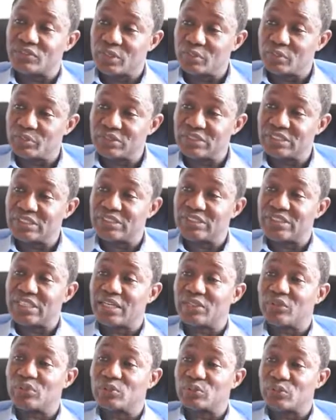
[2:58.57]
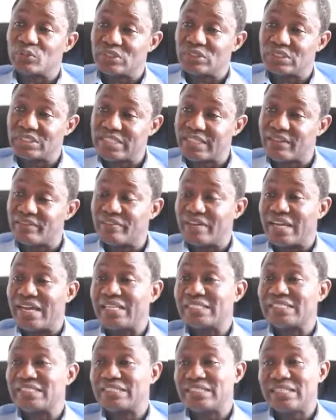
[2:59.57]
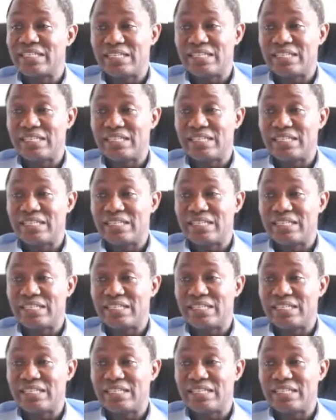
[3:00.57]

something that would serve as